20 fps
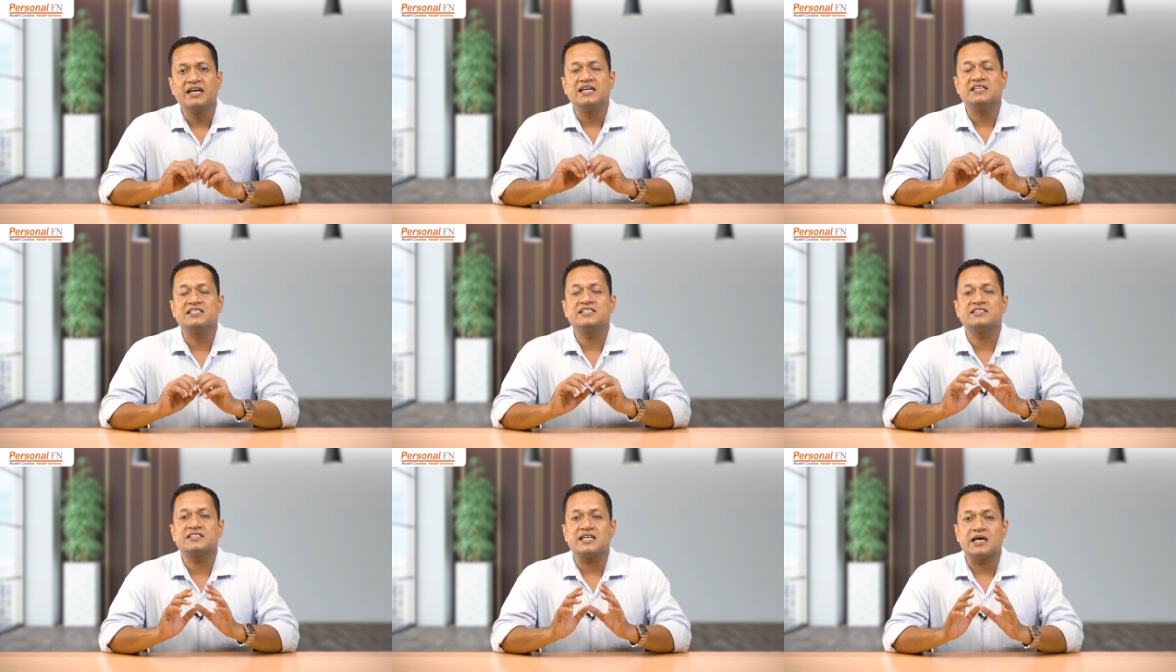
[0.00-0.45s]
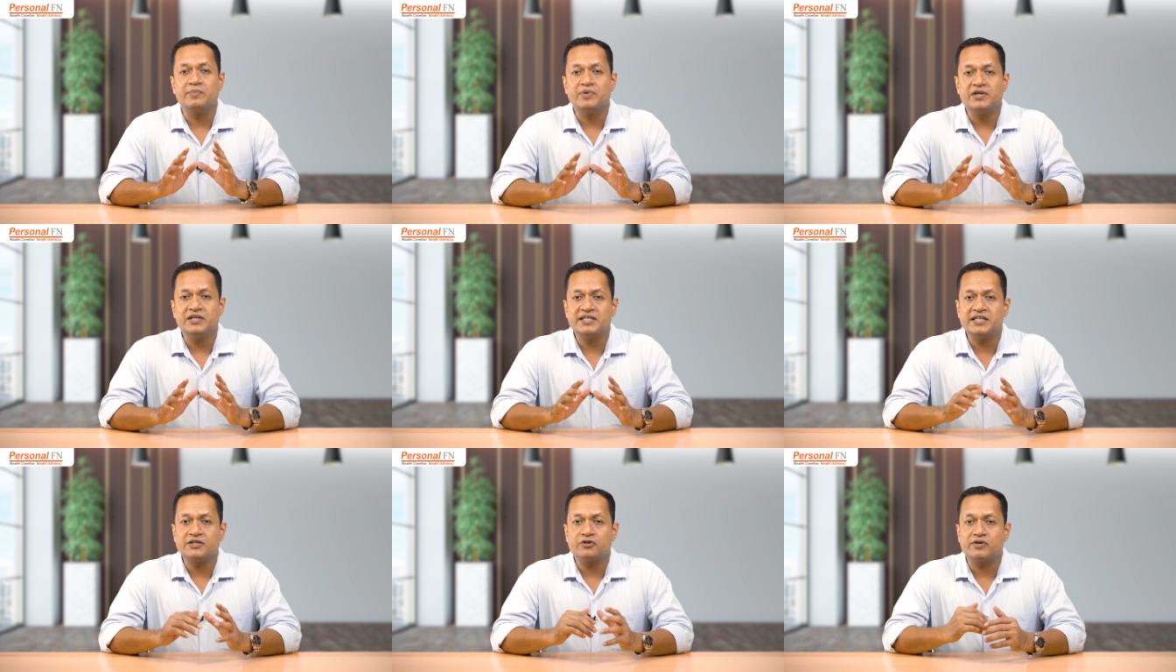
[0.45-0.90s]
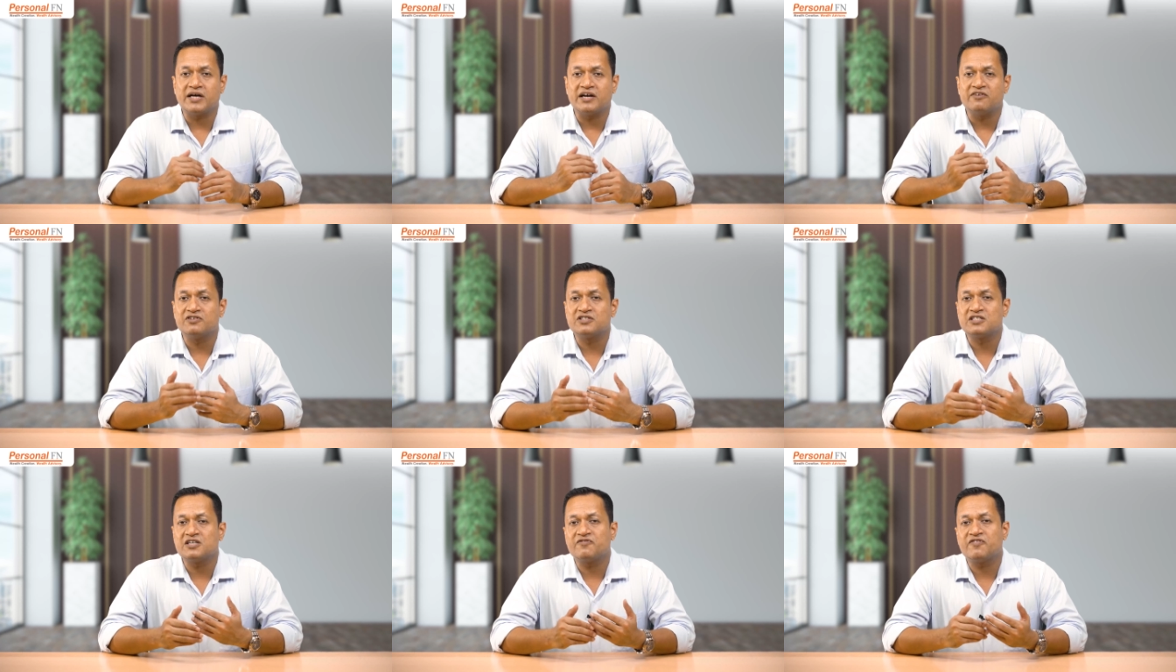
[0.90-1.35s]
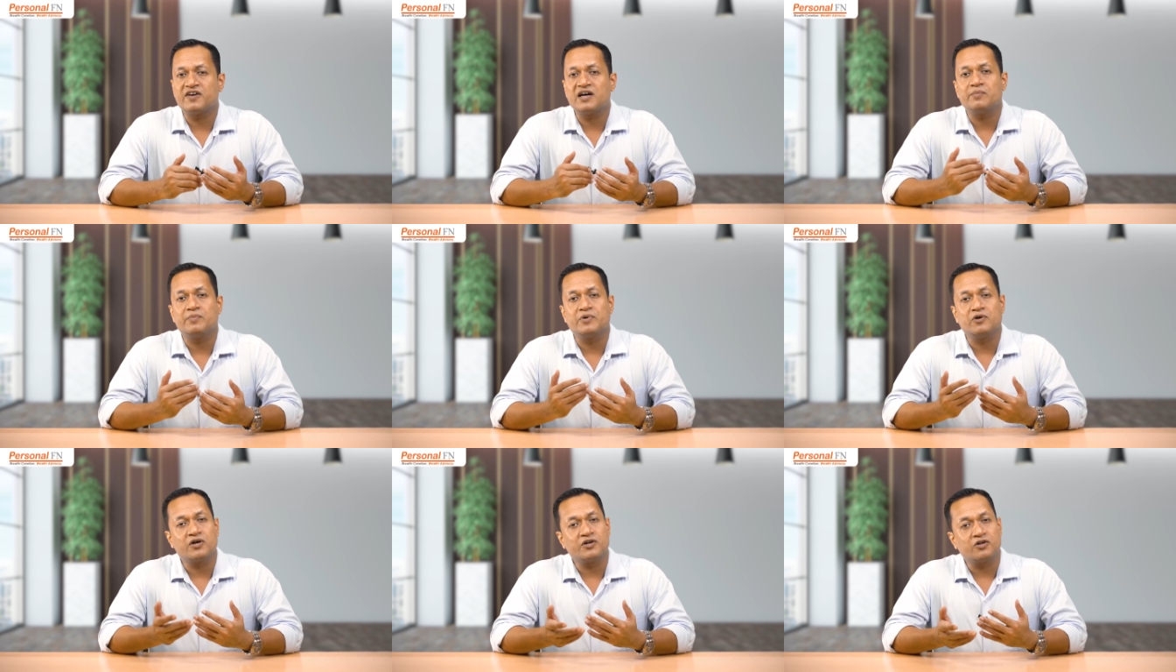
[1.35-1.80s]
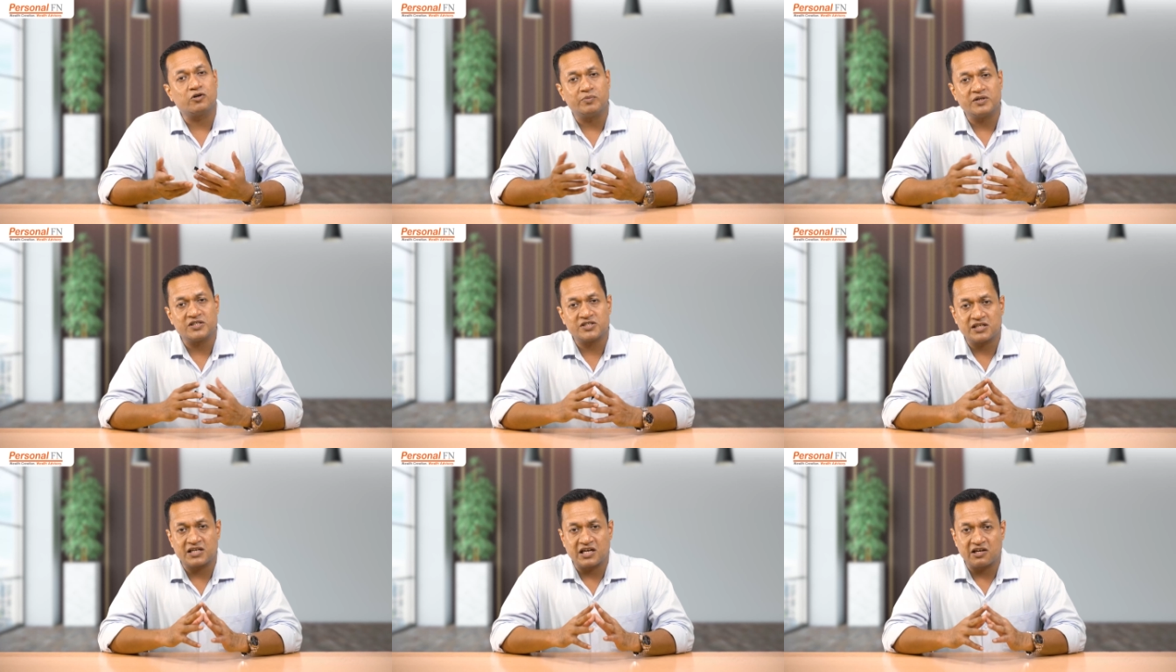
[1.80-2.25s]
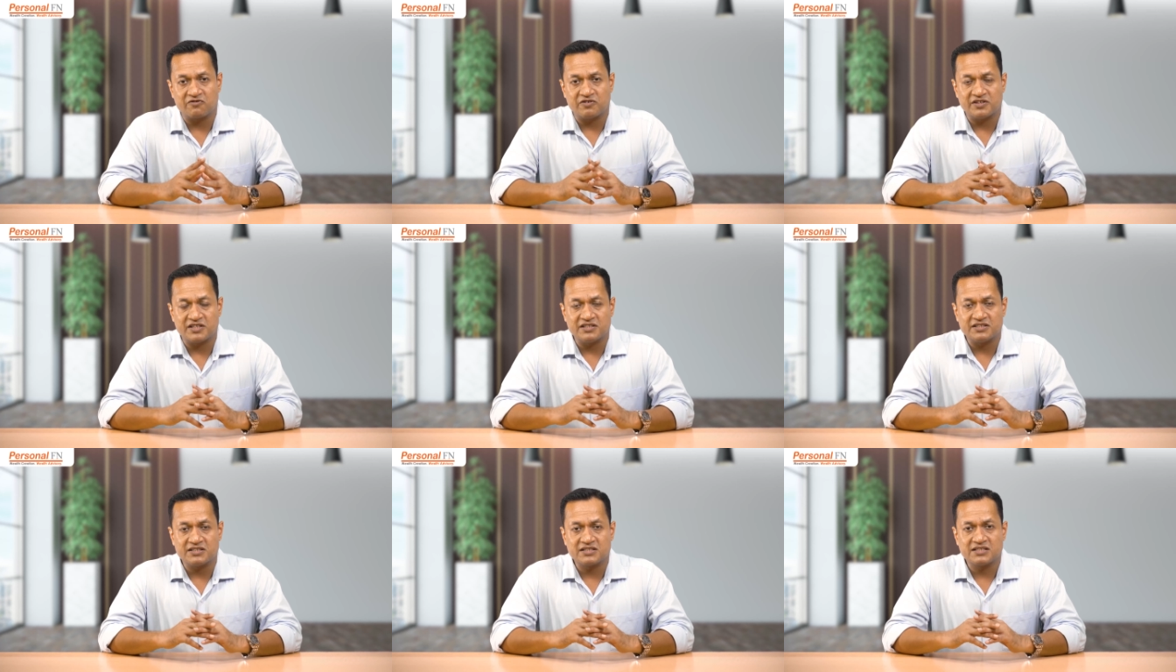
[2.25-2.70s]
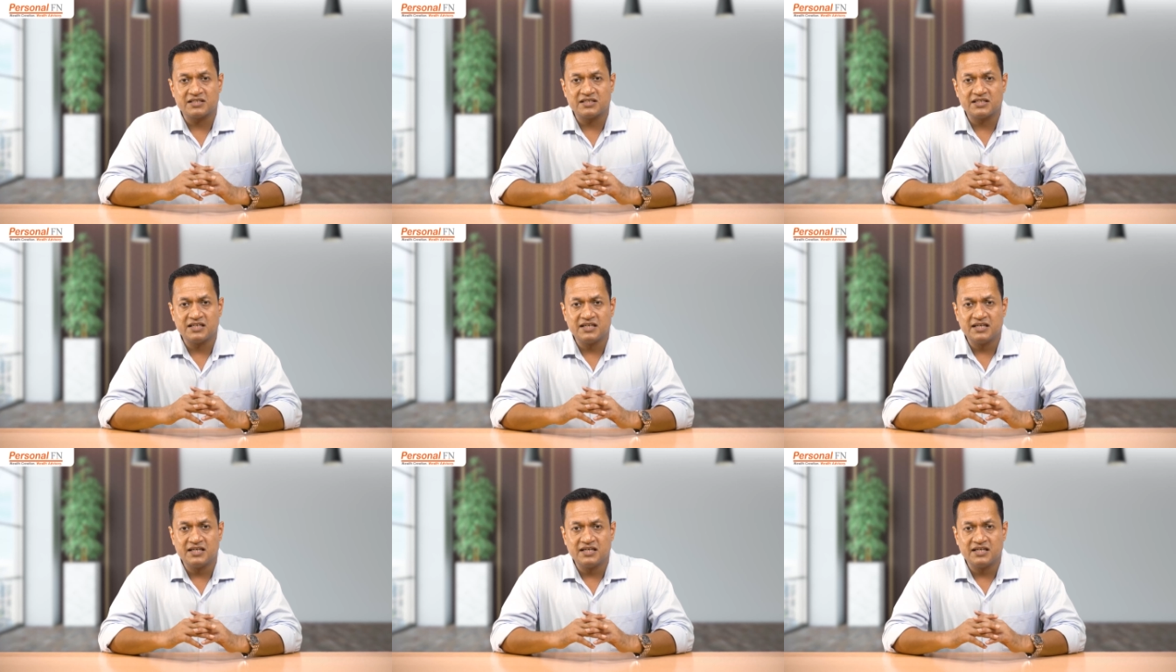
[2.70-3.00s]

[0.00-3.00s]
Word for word: is its ability to diversify beyond domestic equities.